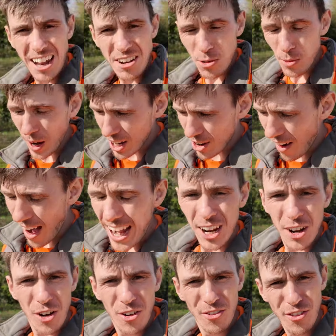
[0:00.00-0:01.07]
And we're
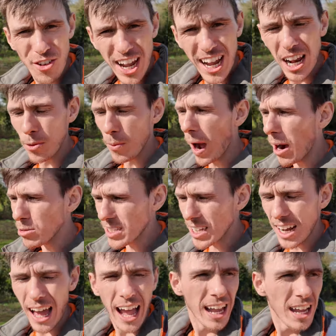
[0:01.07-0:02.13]
cracking on really well
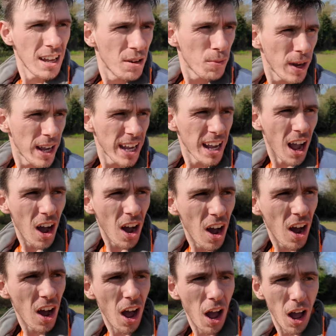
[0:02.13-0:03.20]
today. We
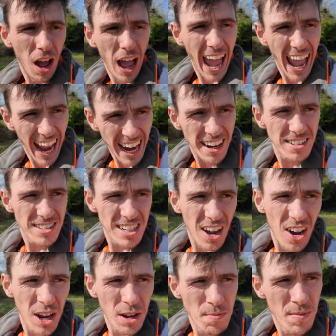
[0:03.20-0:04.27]
are ahead of
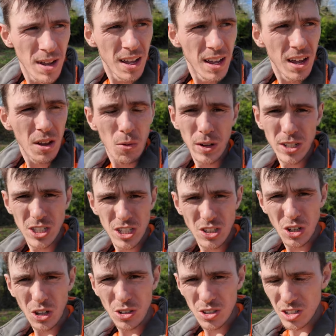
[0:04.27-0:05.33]
time, which is
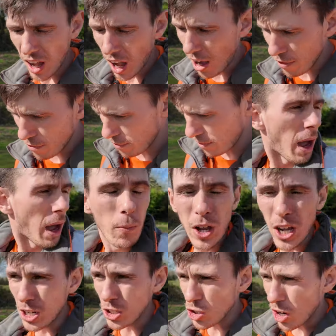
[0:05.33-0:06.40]
good stuff. And we're
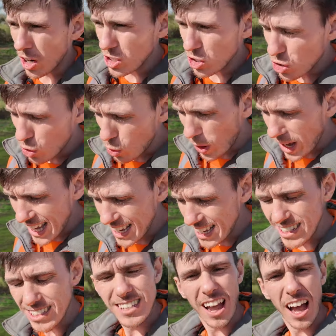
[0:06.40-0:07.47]
going to try and
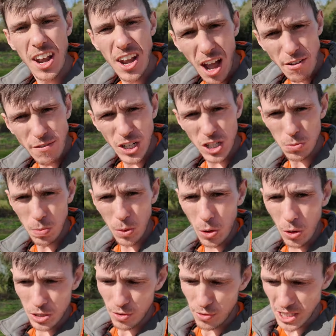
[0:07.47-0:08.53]
squeeze another
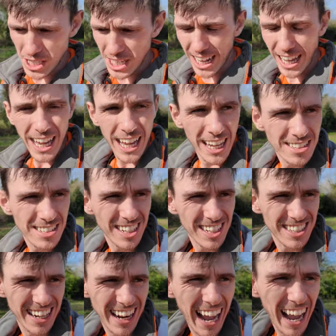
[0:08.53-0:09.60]
sports facility into
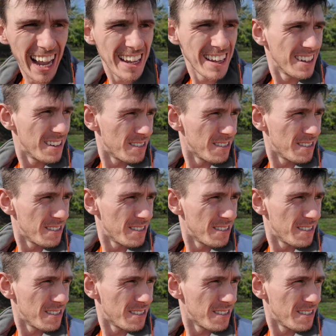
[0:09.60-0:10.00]
today.